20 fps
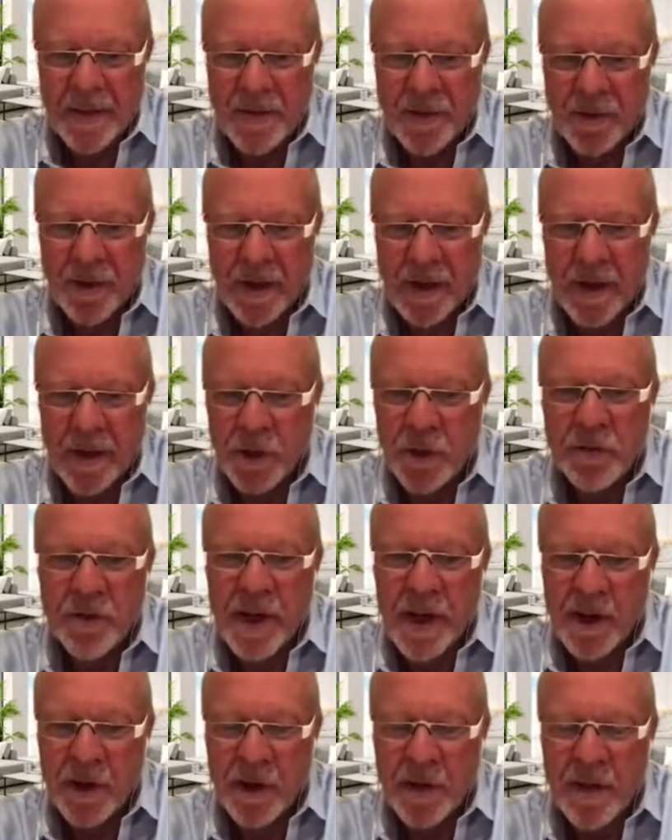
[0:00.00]
That's great. And you've
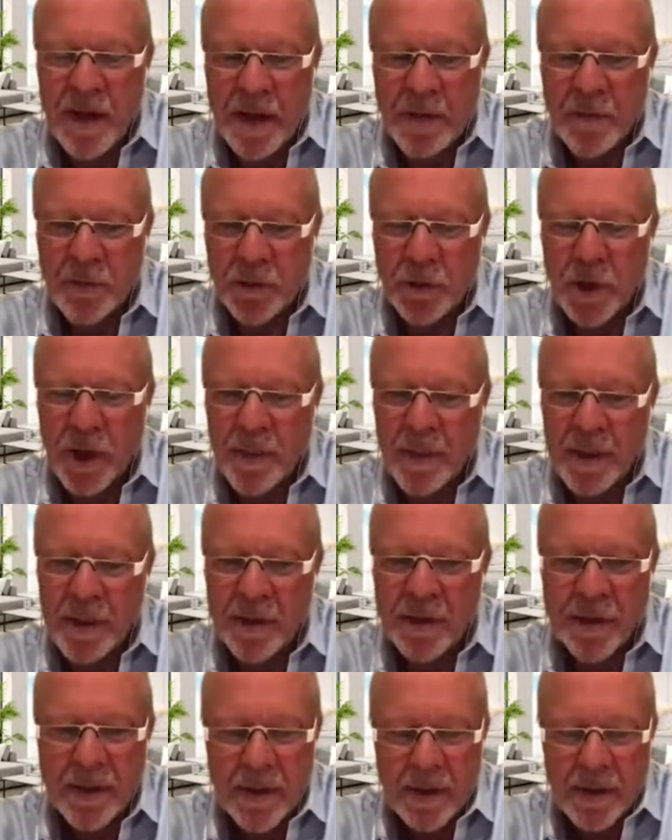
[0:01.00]
carried that through. I
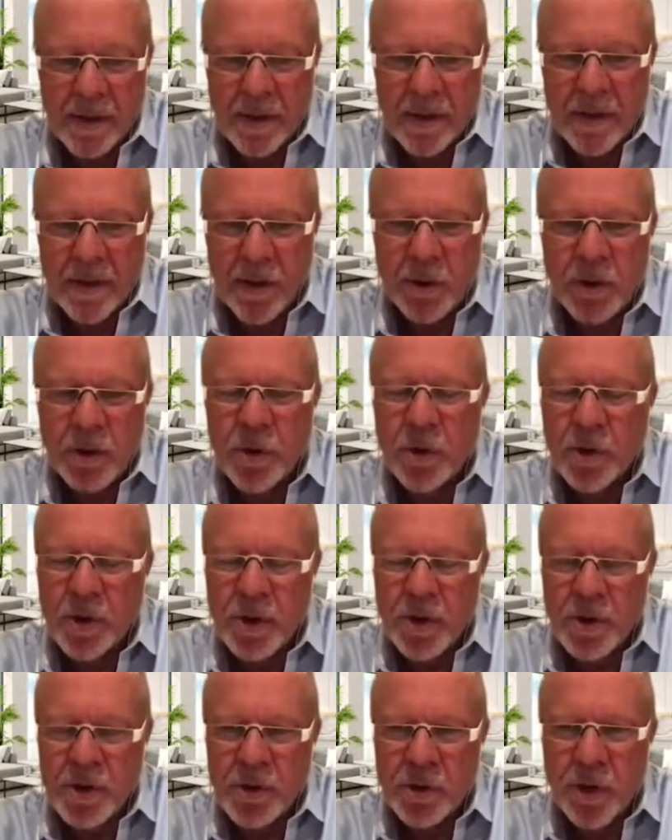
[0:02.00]
mean, you, you,
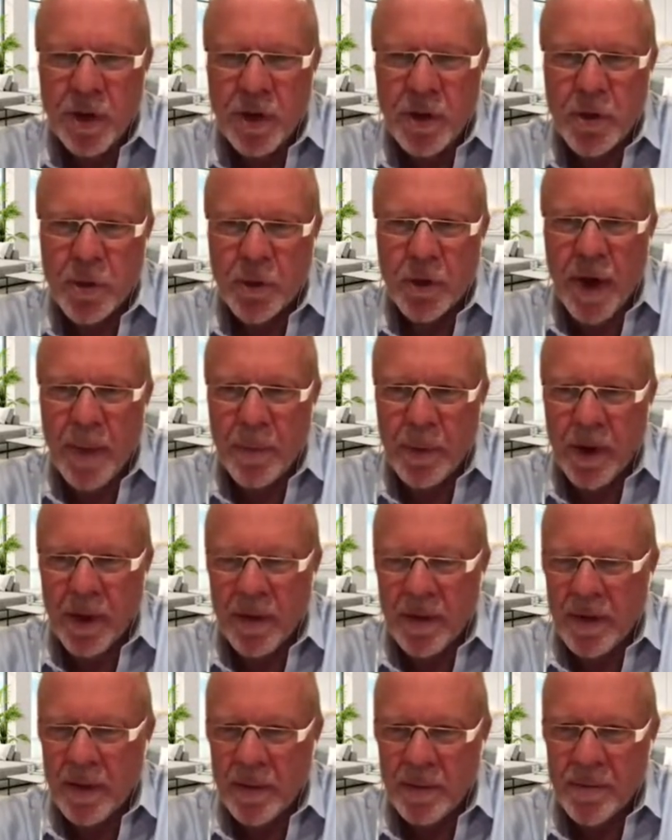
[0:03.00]
you sort of grew up
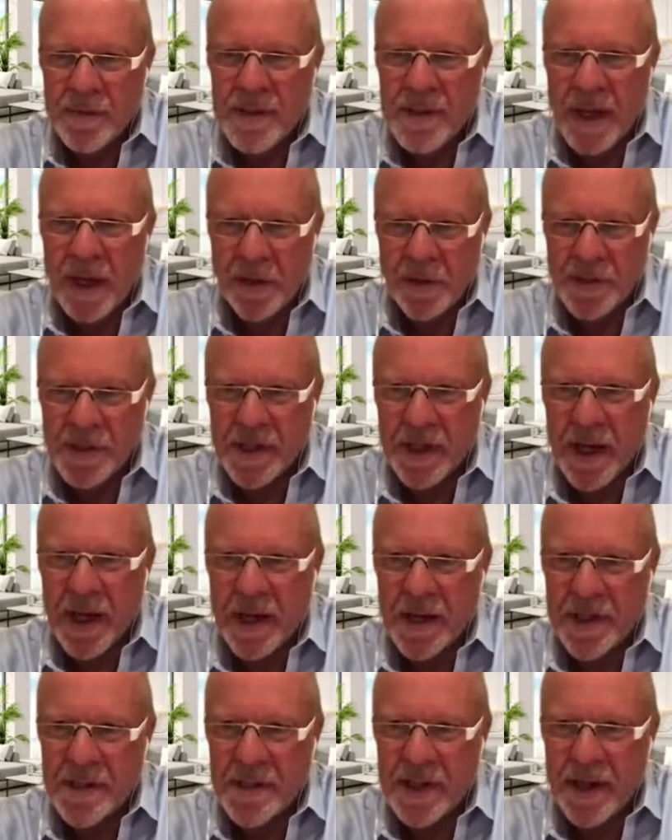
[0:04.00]
on the sales
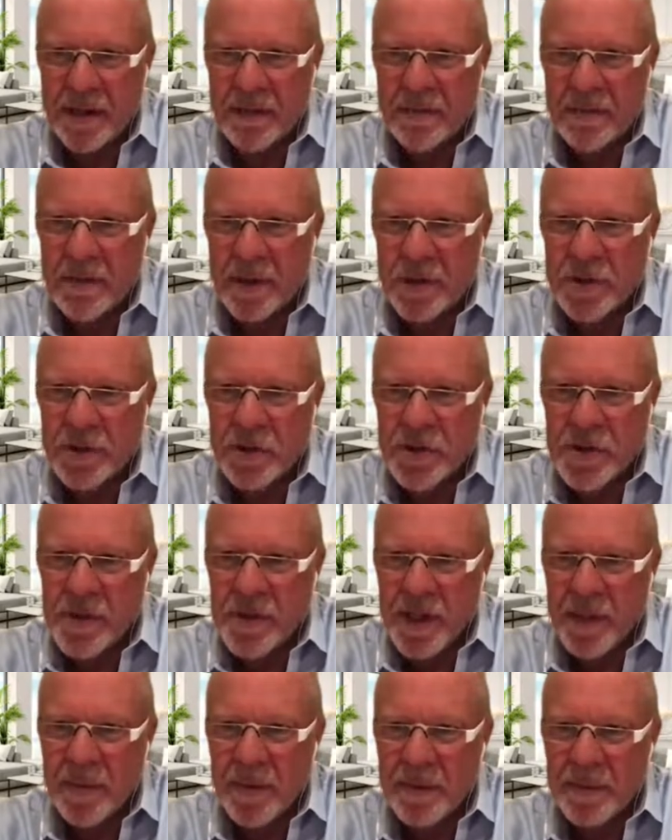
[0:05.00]
side. Is that a true
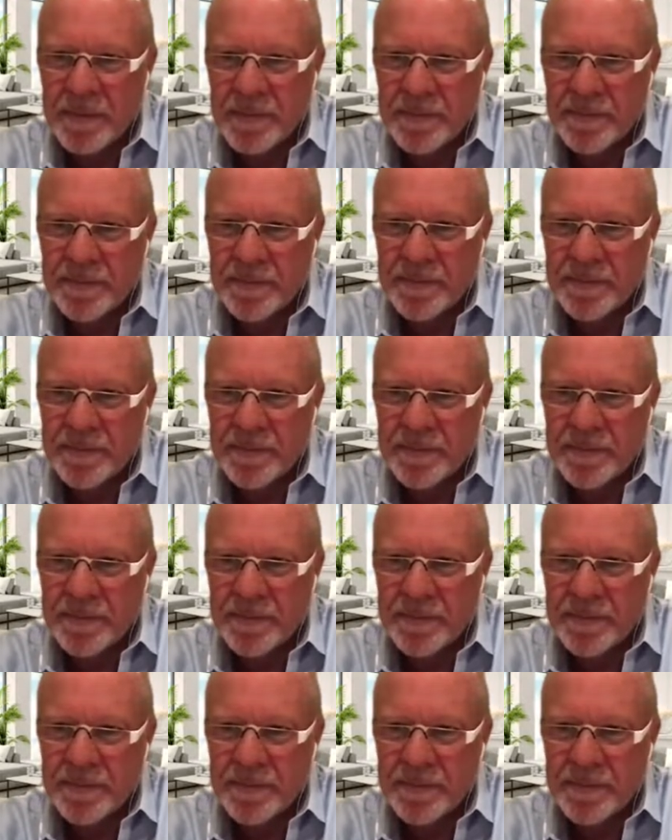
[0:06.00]
statement?